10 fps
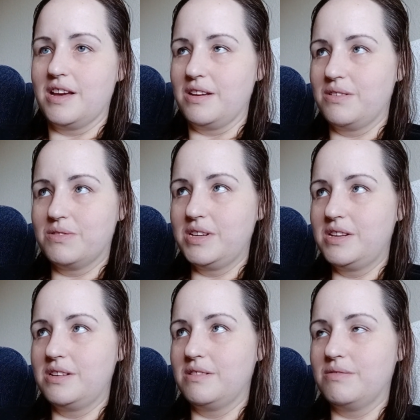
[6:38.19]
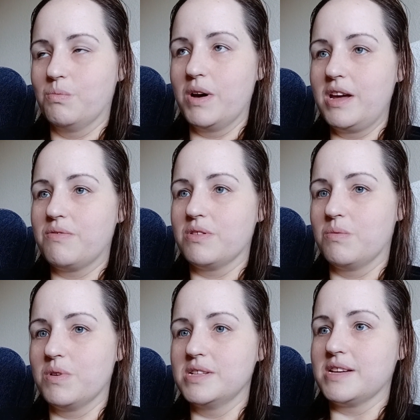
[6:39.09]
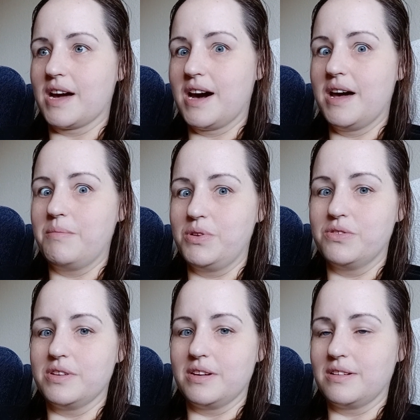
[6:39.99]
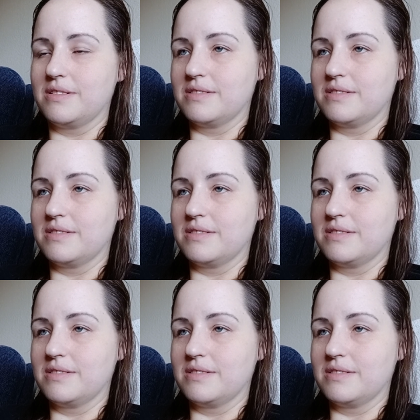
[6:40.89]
You don't need to wait for the ones that I'm using.